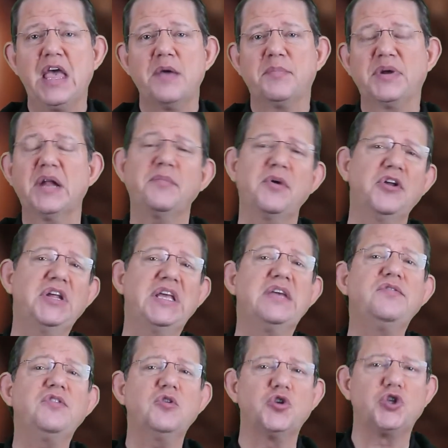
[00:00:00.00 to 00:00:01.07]
But I'm going to
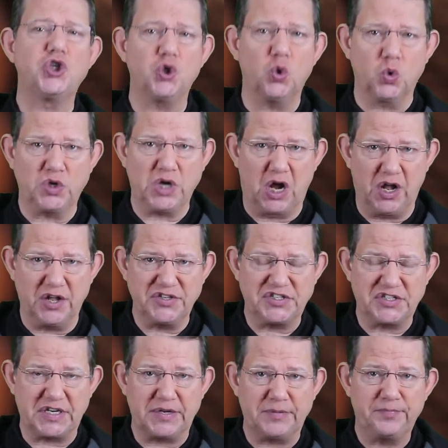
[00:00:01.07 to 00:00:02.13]
give you a short
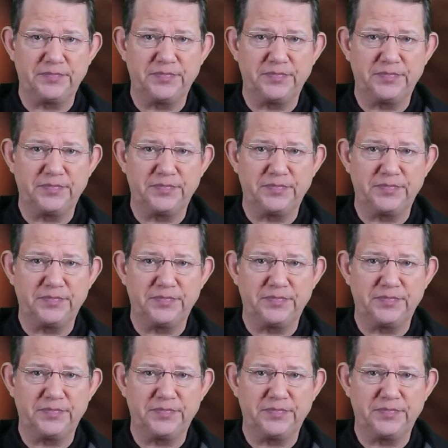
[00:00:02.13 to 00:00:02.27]
answer.